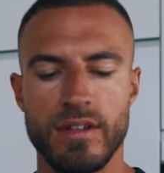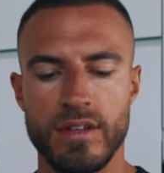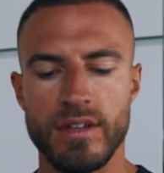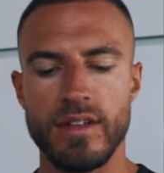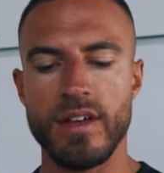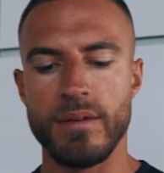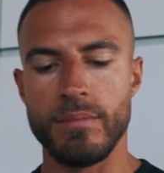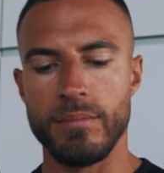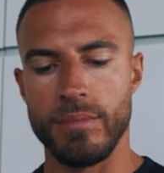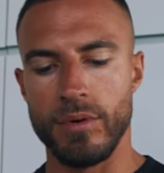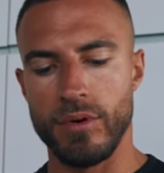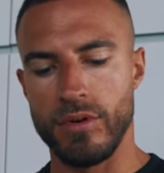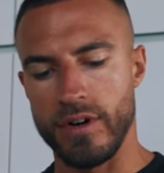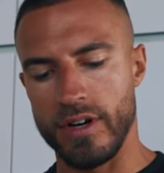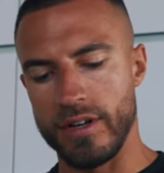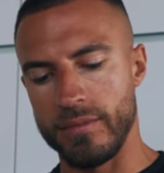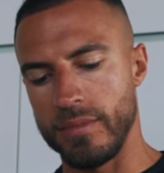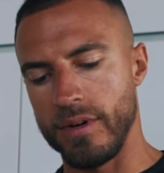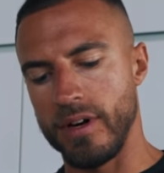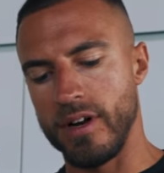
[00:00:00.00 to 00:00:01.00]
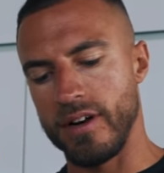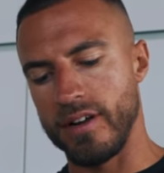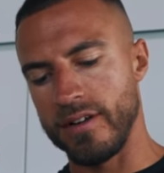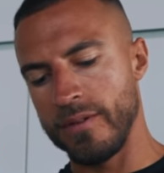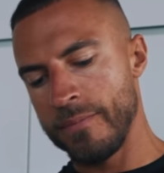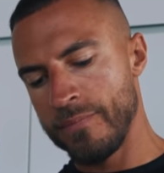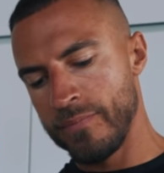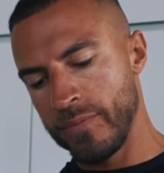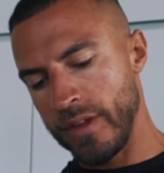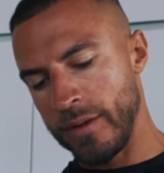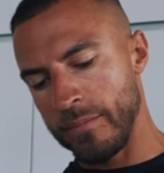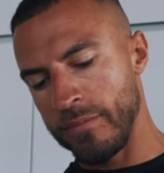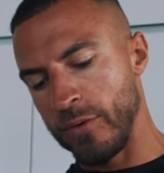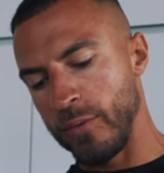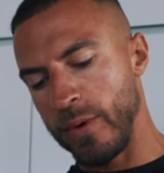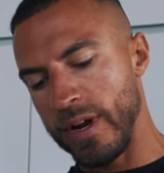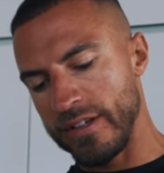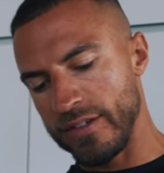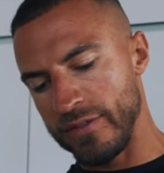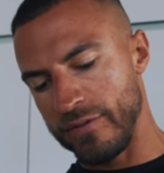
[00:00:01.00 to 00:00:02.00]
yeah, boring banana. But
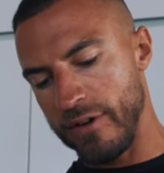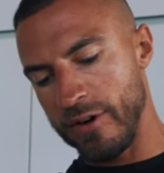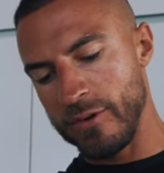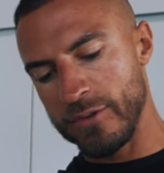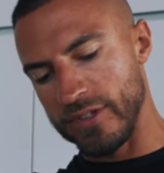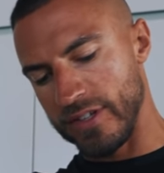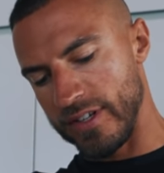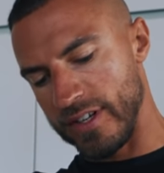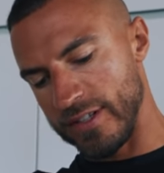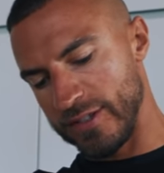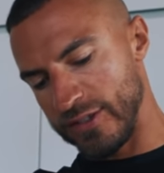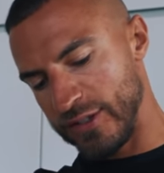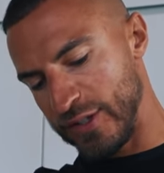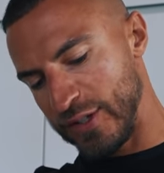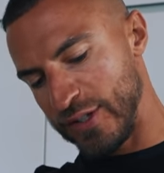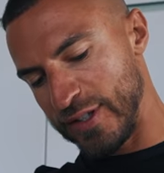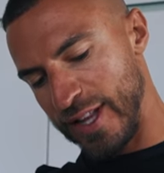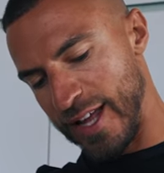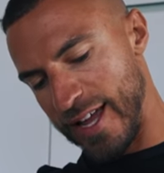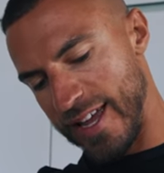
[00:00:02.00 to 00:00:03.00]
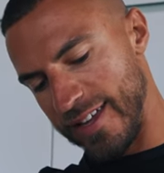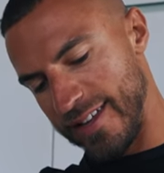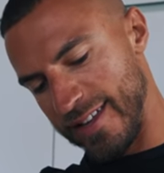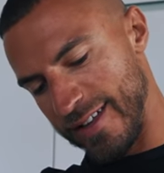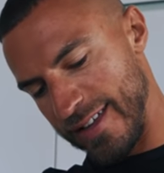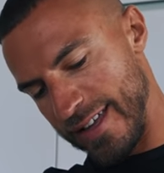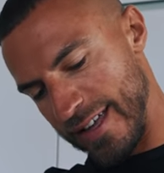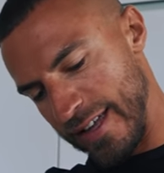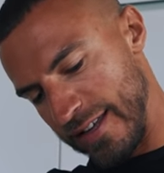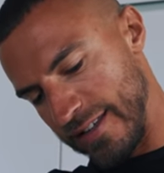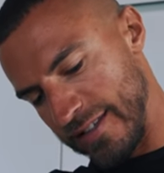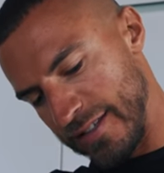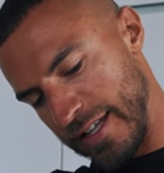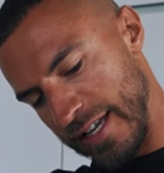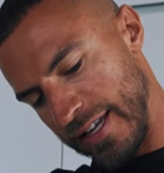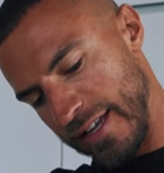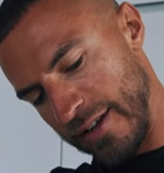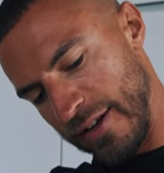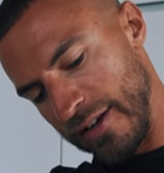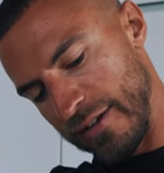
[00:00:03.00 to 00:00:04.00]
when it's frozen, it's just like, it's
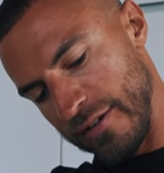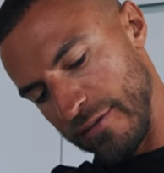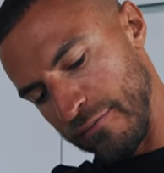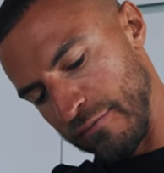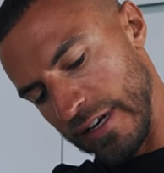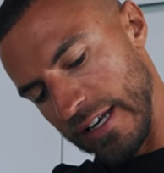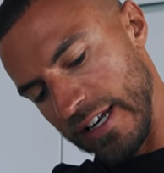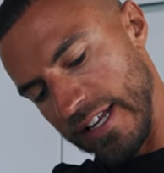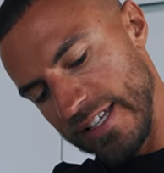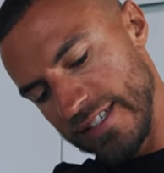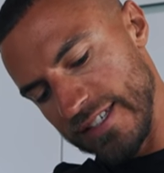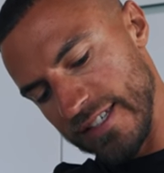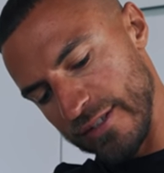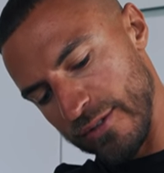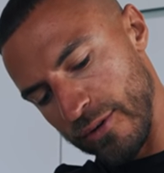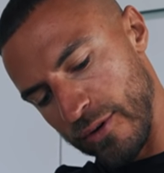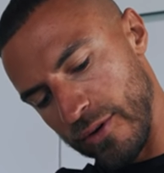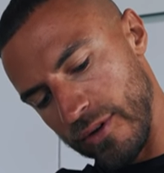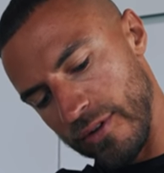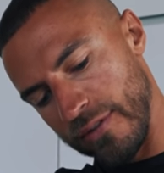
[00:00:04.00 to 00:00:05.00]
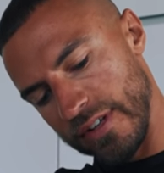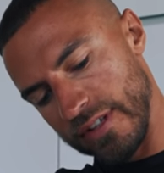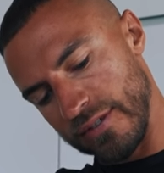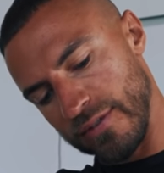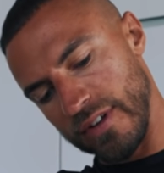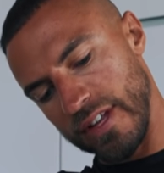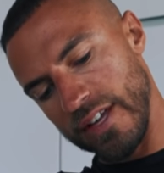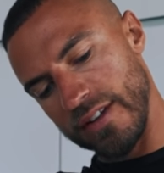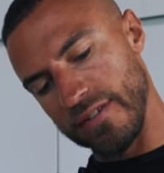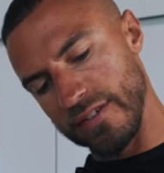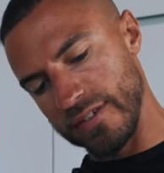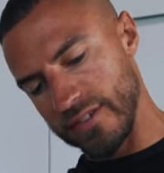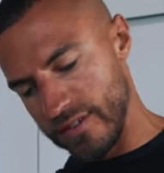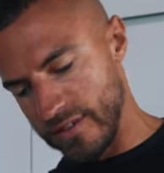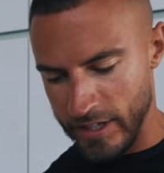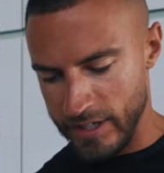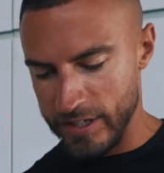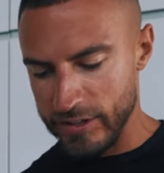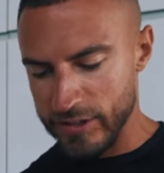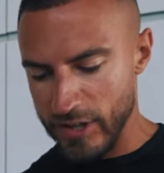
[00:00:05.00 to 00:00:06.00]
like it releases all of its flavors.
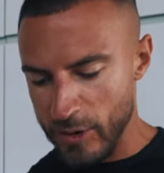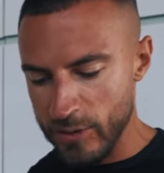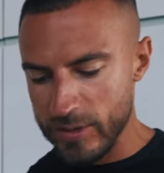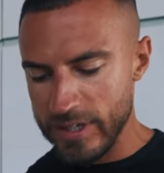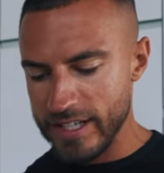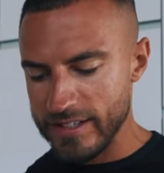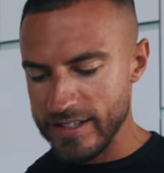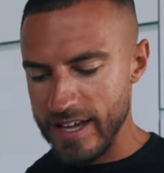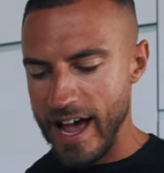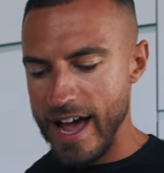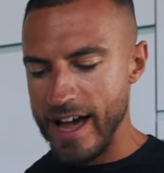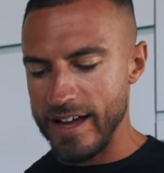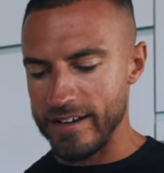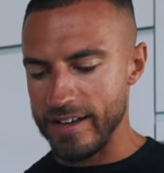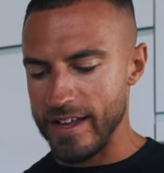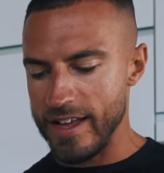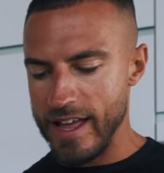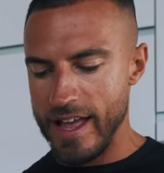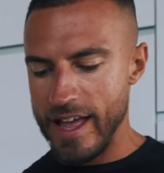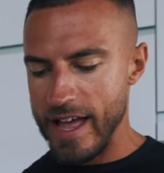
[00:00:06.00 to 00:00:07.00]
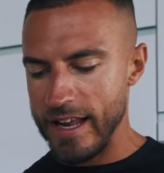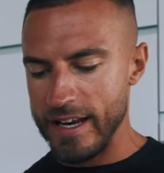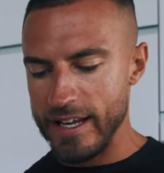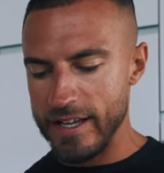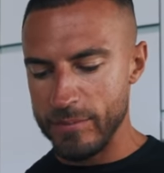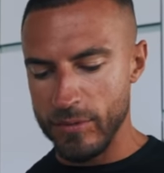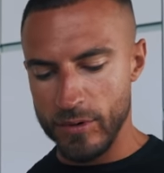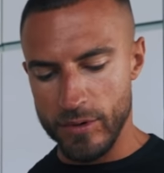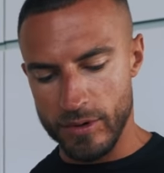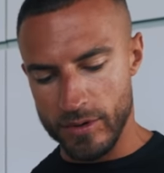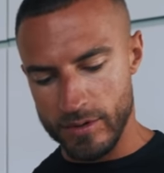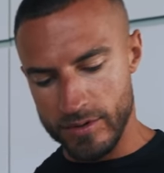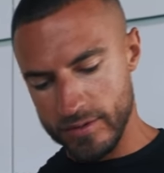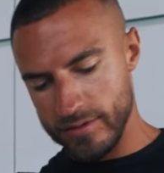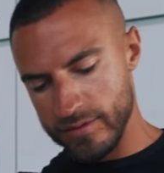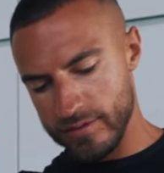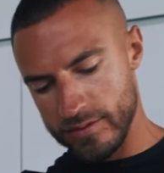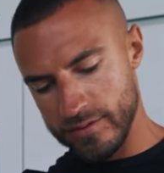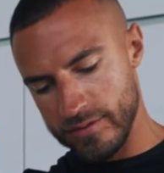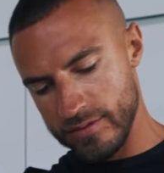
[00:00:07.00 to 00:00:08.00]
You don't need to add any more
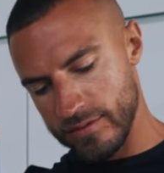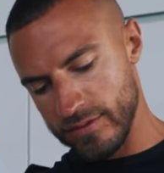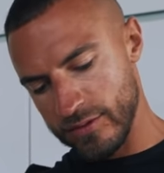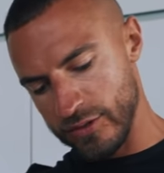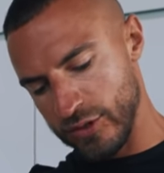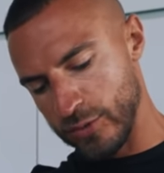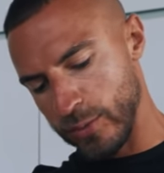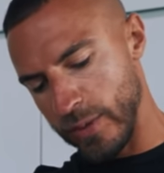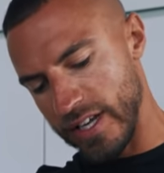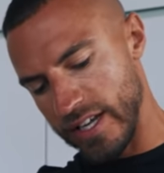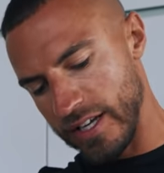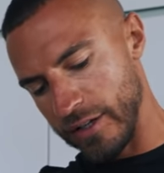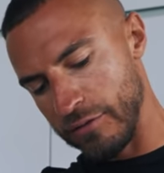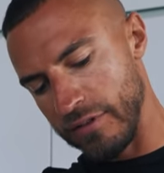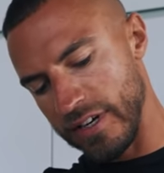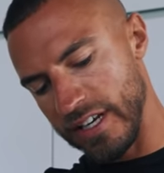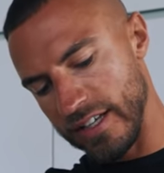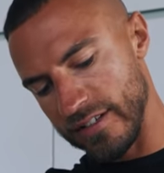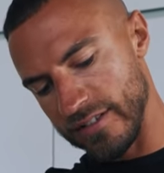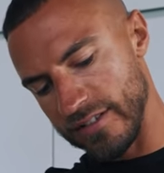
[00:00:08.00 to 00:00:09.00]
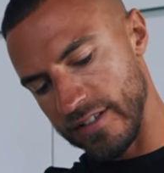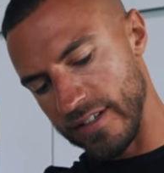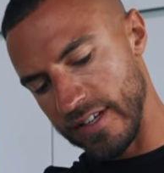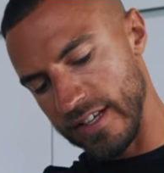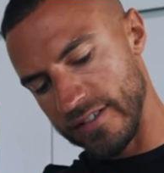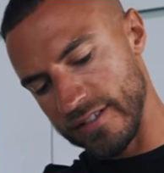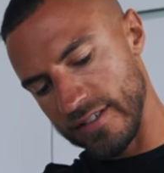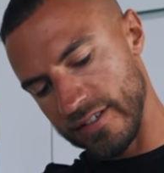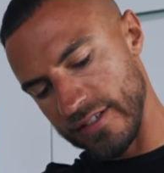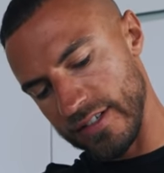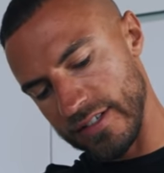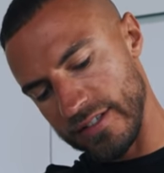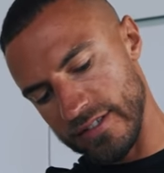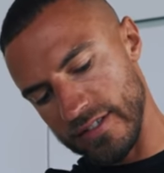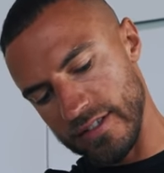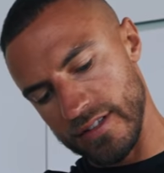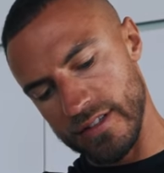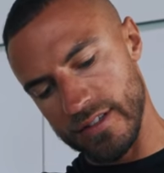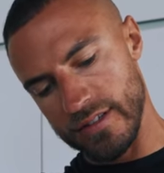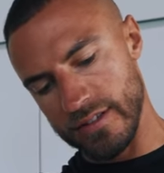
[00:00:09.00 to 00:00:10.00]
sweet ingredients to this because it's
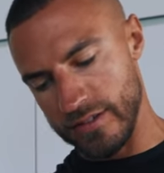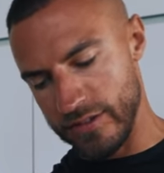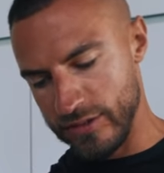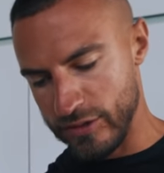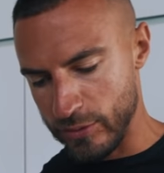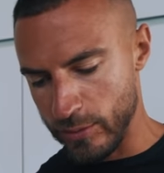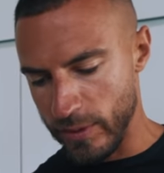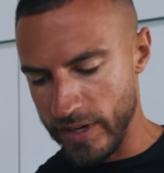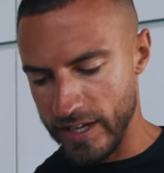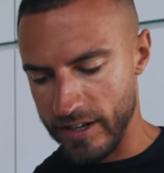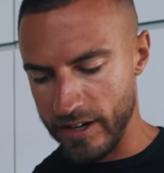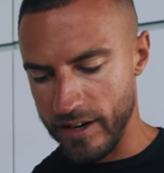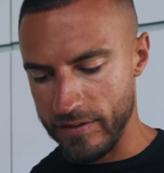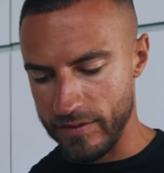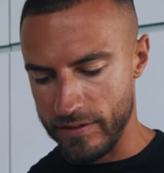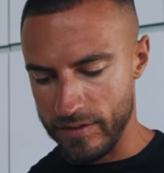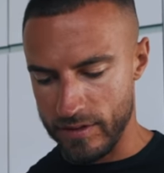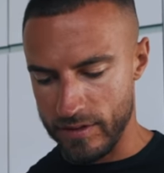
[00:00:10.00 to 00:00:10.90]
sweet enough.